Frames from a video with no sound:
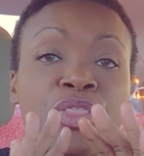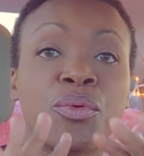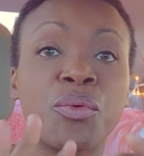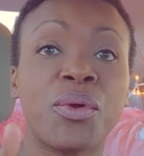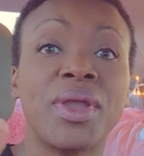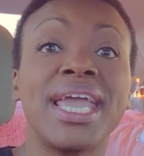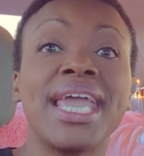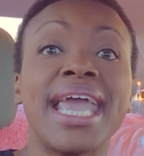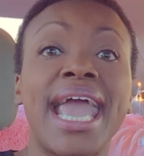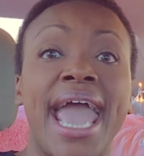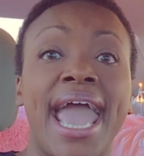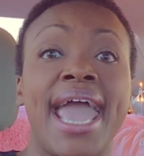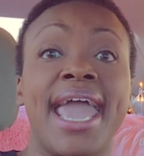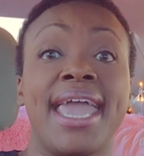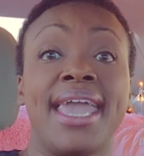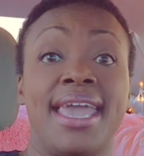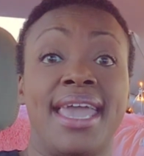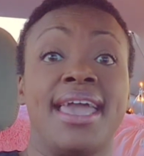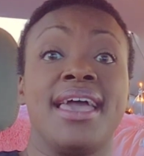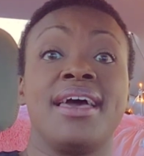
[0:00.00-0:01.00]
3
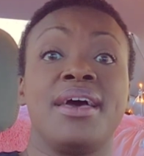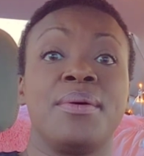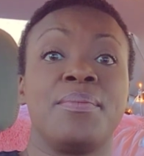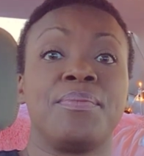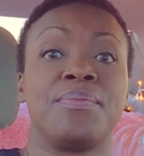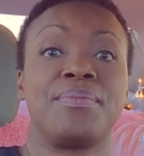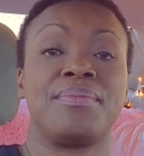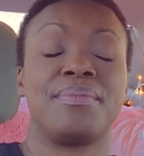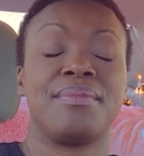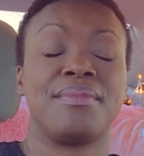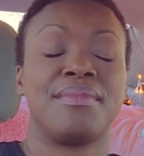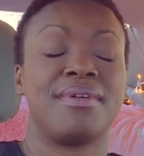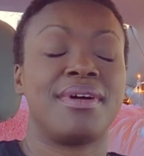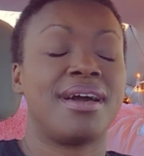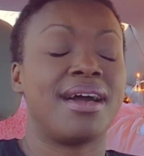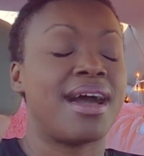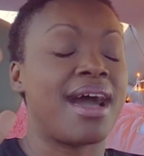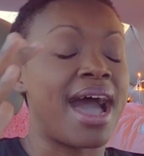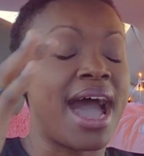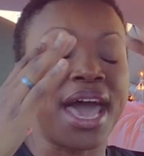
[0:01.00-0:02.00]
a.m.,
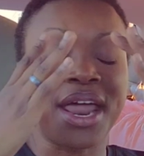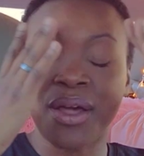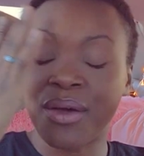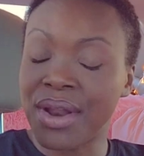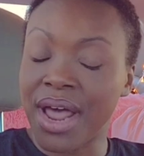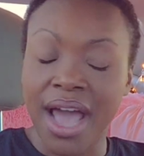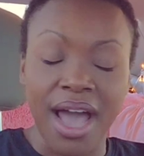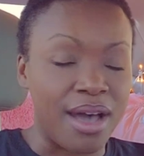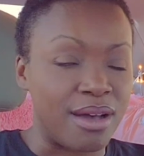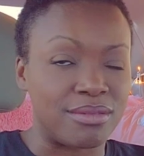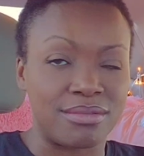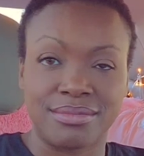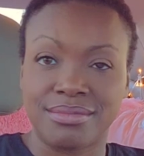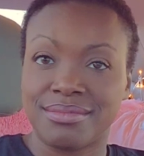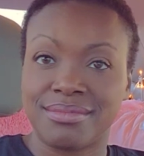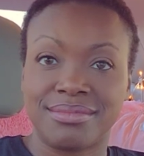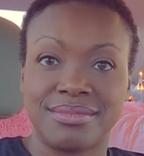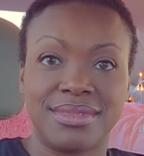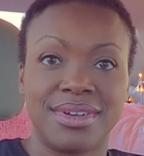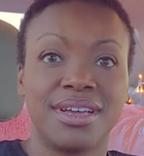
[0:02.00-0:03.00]
I don't know,
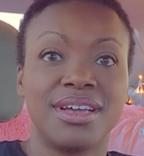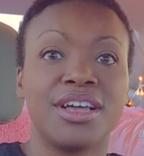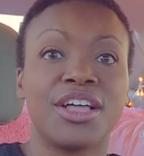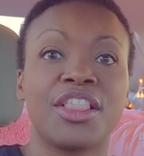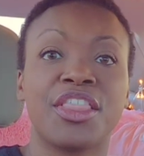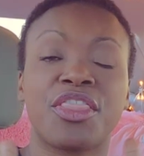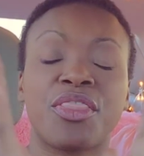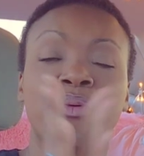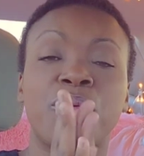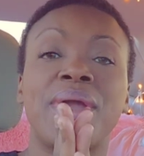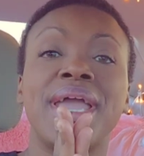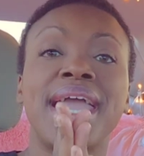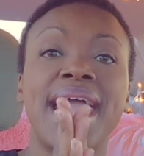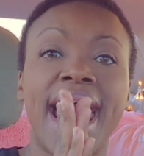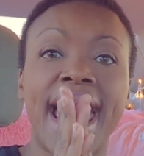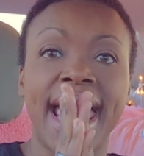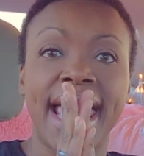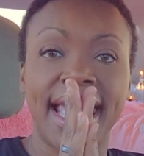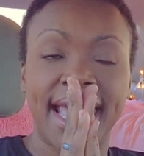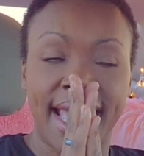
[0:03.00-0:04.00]
3
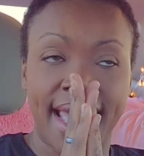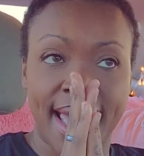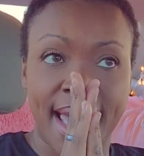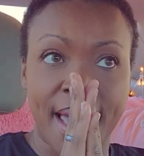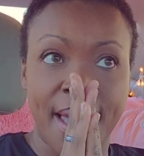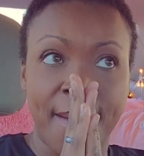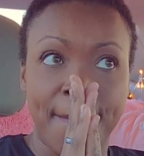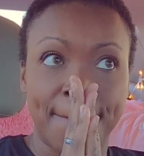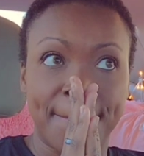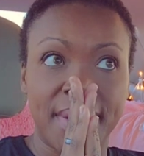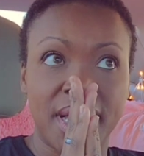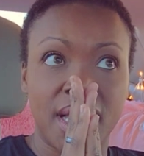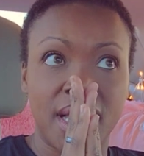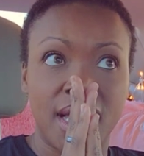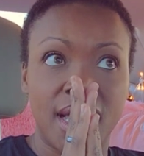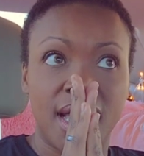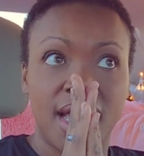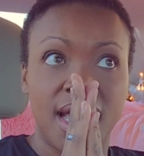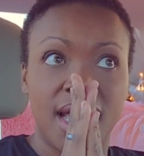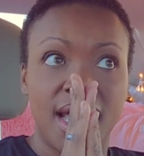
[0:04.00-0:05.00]
a.m.,
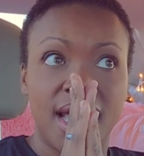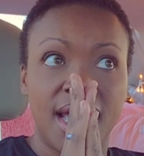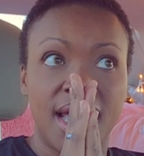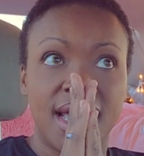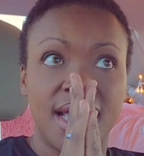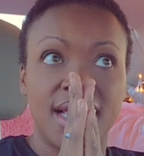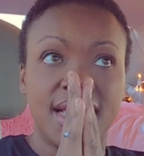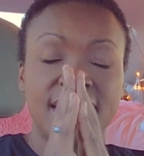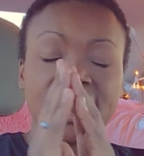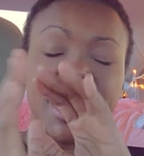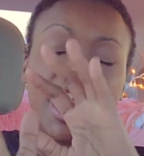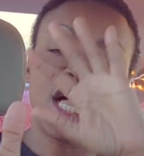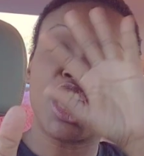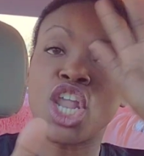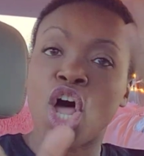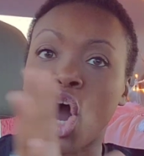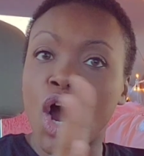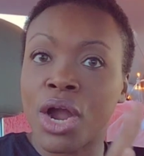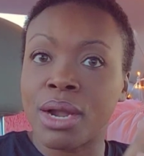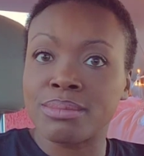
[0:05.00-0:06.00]
the
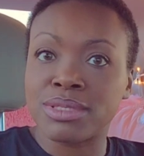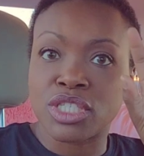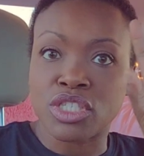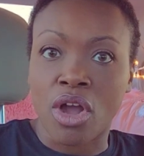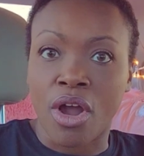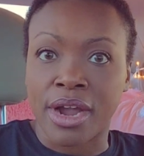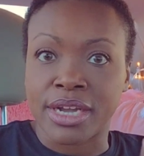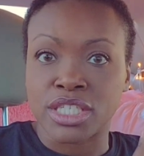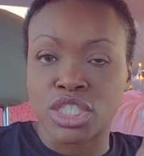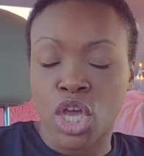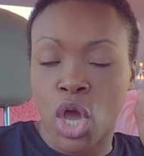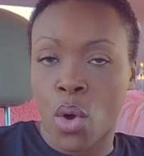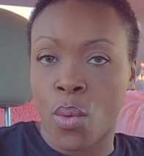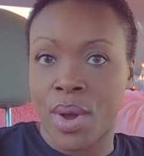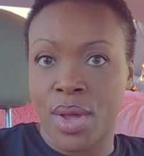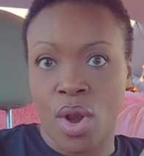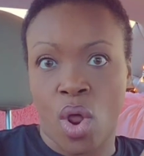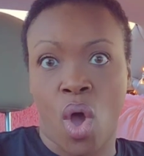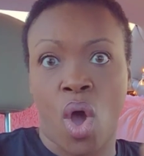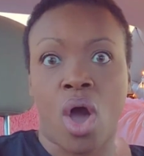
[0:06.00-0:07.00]
alarm starts
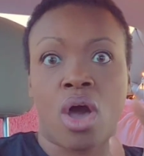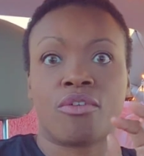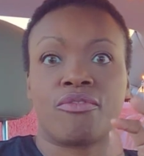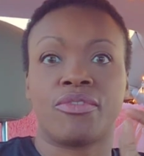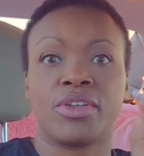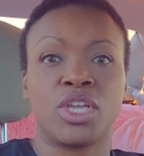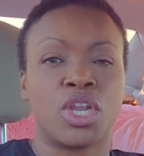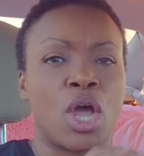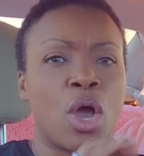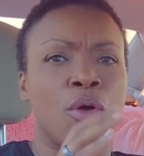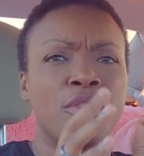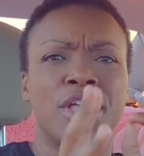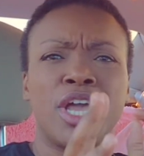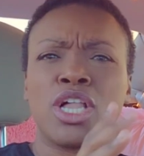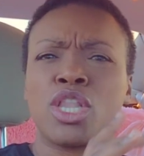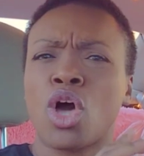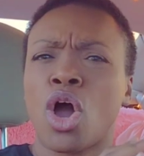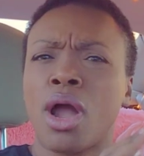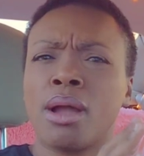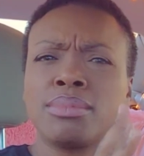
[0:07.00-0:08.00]
going off. You know, the
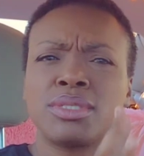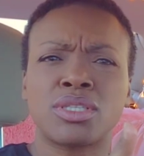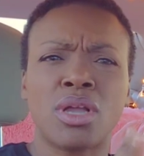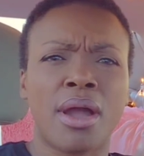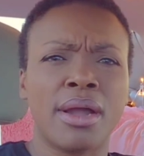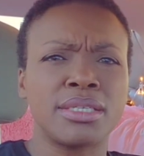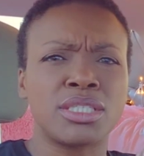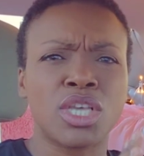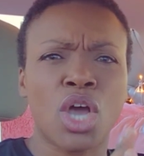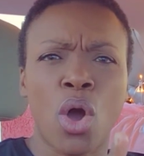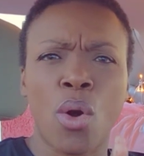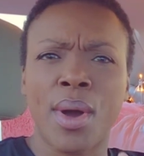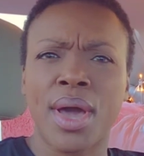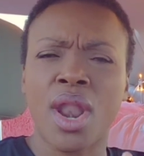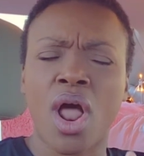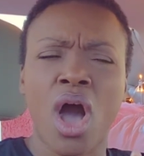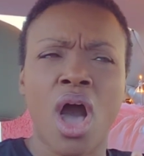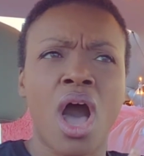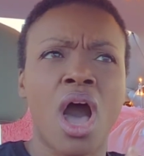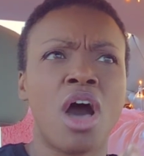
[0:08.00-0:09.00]
alarm starts
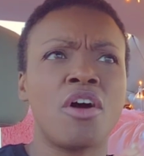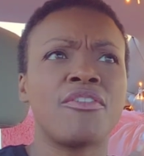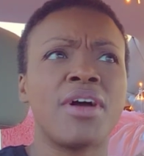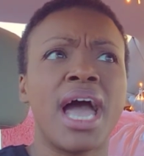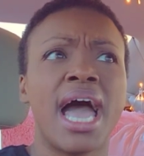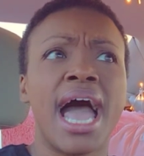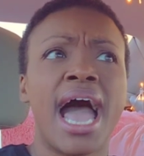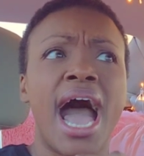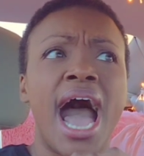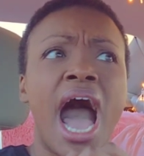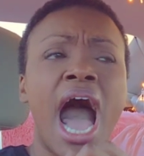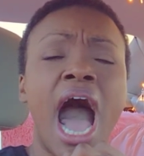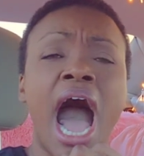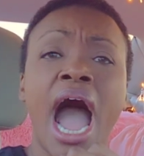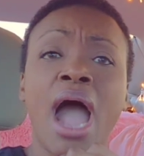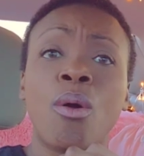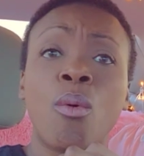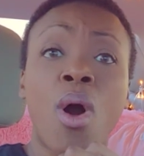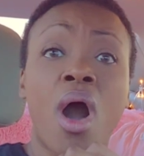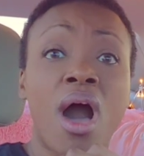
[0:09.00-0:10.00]
going off.
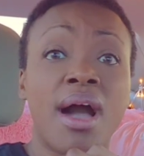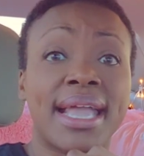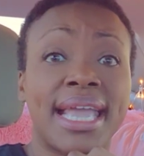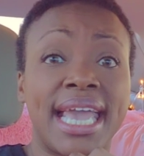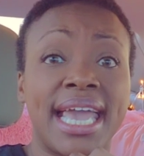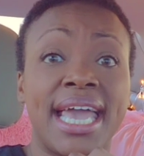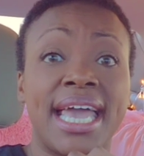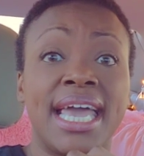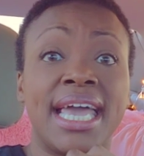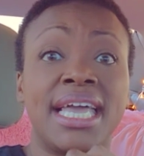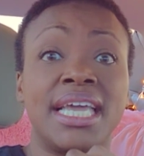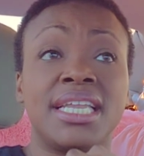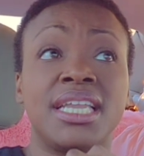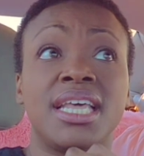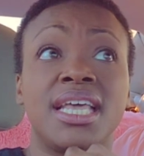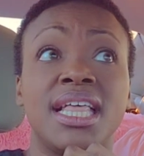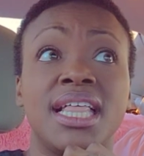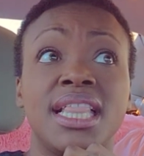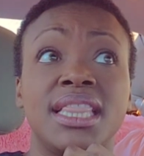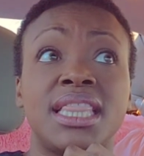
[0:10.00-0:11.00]
I walk
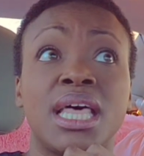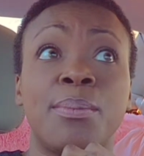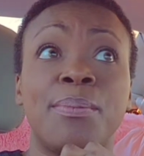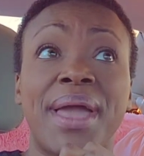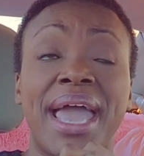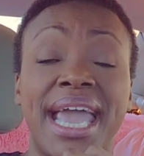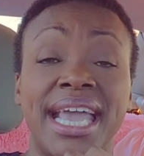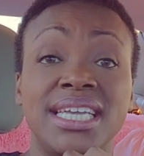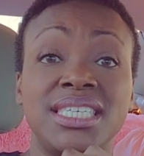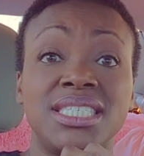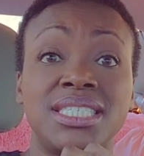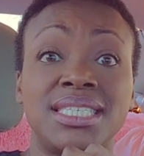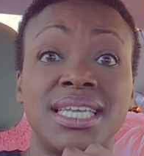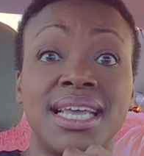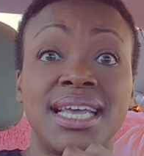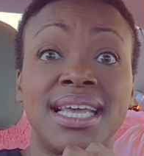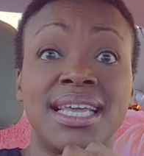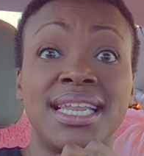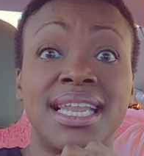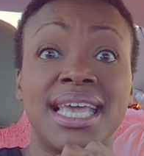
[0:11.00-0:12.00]
in, the
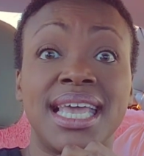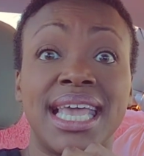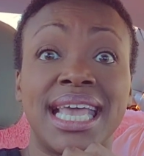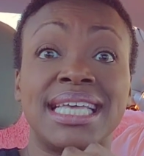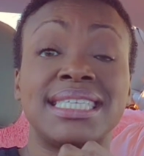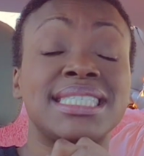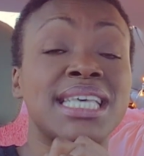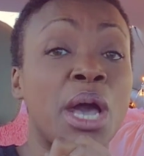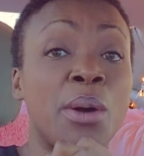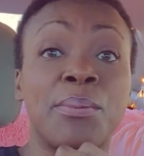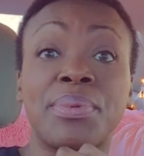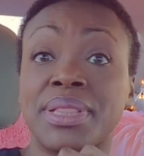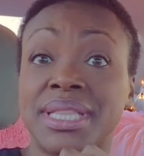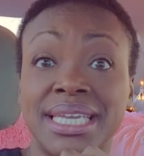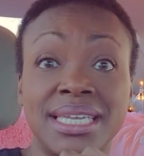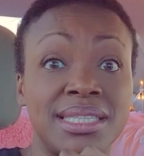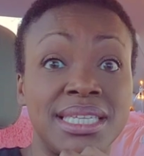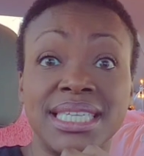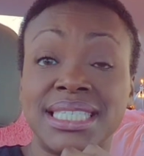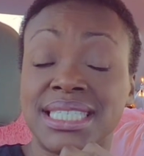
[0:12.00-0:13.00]
patient is
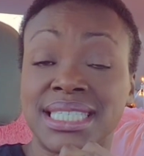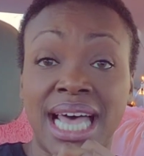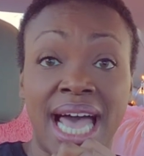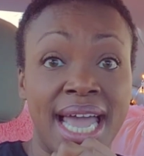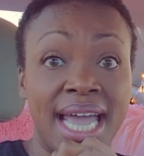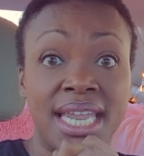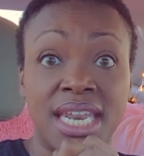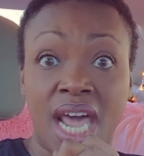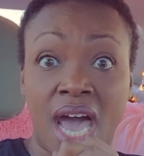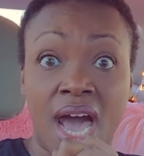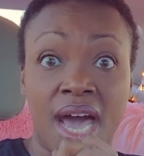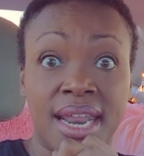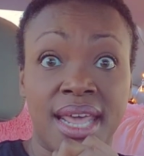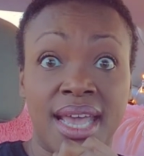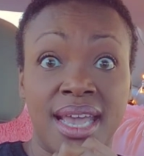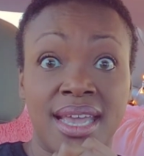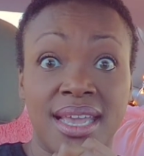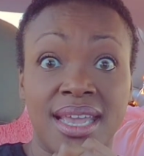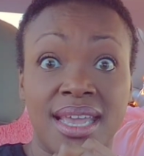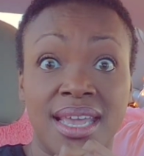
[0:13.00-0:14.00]
completely
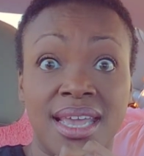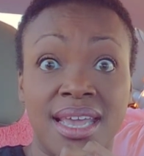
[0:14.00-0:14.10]
cyanotic.